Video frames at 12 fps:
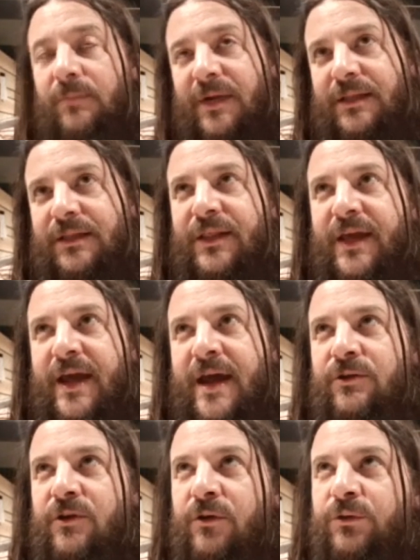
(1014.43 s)
in the
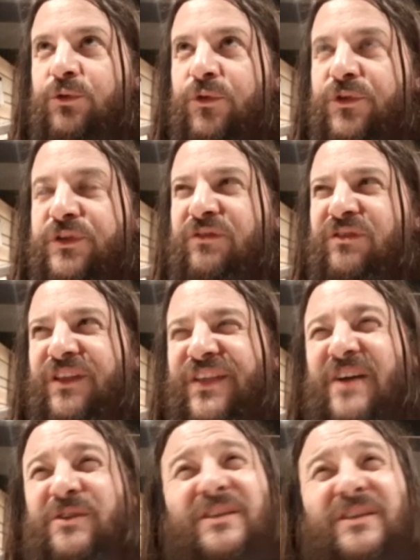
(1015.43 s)
day, you know,
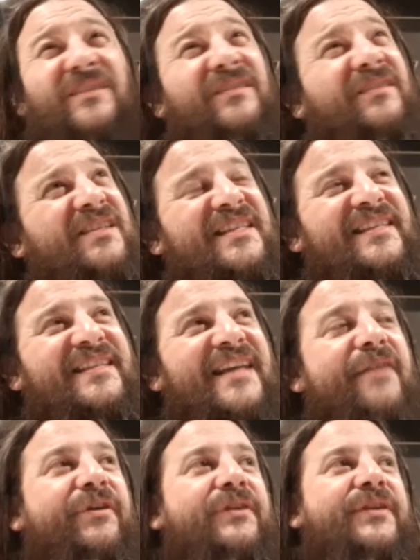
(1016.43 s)

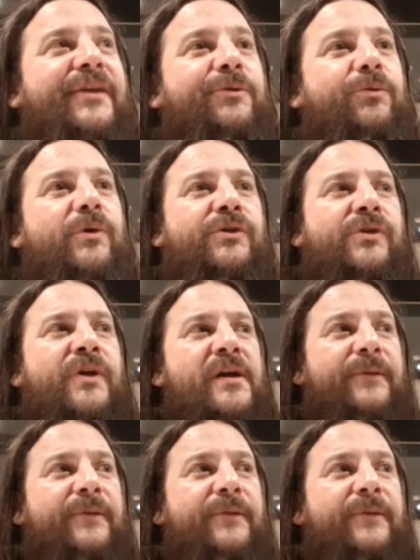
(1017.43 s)
2007 that was,